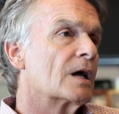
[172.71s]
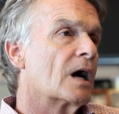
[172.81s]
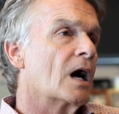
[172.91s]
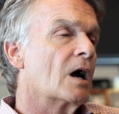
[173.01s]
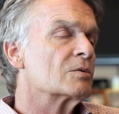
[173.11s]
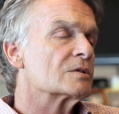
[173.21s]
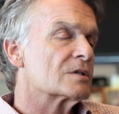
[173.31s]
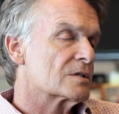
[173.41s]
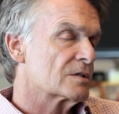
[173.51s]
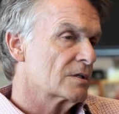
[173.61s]
I was
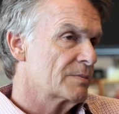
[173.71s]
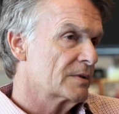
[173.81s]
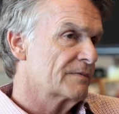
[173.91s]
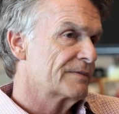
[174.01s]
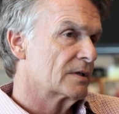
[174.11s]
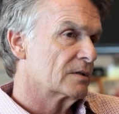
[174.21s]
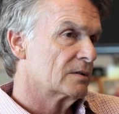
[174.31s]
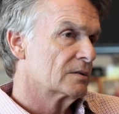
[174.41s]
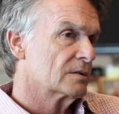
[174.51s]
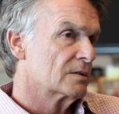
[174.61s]
asleep in the
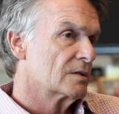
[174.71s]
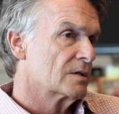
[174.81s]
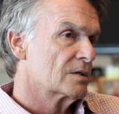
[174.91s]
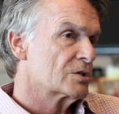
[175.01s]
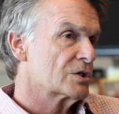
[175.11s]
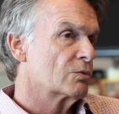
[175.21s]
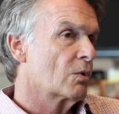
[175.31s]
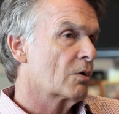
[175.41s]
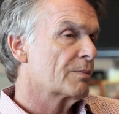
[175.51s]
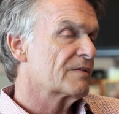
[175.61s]
field. She
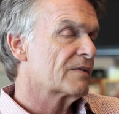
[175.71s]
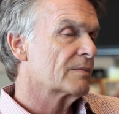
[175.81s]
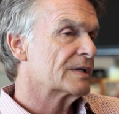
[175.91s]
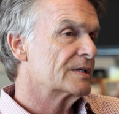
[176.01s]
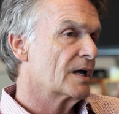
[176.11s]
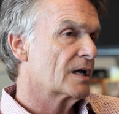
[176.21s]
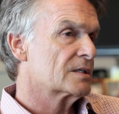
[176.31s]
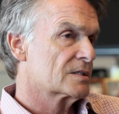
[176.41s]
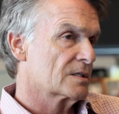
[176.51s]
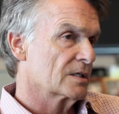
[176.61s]
woke me from a dead
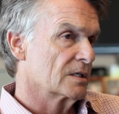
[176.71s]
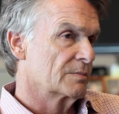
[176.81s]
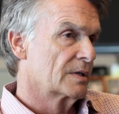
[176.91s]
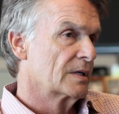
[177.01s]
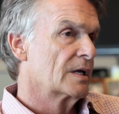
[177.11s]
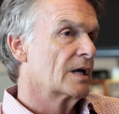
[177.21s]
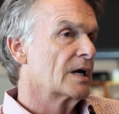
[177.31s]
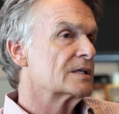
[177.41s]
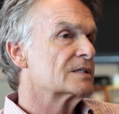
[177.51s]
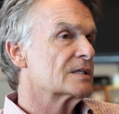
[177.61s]
sleep,
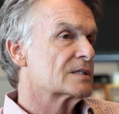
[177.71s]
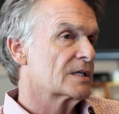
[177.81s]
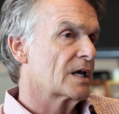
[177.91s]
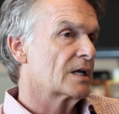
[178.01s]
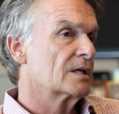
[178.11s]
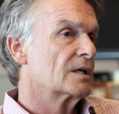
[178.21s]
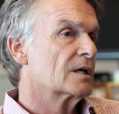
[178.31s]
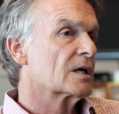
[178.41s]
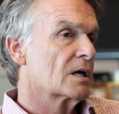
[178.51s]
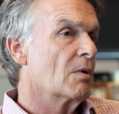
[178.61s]
and she said,
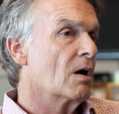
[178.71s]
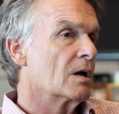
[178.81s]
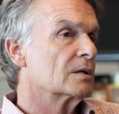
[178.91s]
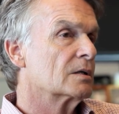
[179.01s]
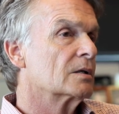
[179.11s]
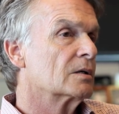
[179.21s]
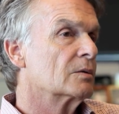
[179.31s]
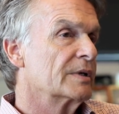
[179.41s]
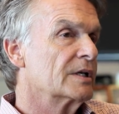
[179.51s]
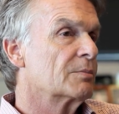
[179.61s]
come on,
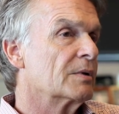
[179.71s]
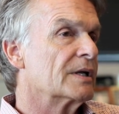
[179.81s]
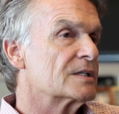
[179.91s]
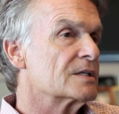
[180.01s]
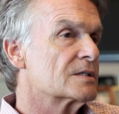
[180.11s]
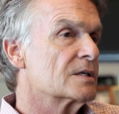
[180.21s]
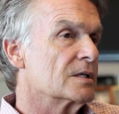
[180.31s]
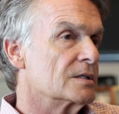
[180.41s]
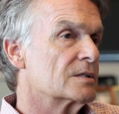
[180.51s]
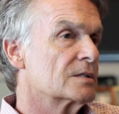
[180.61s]
we need to plant these
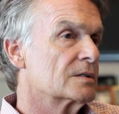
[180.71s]
seeds.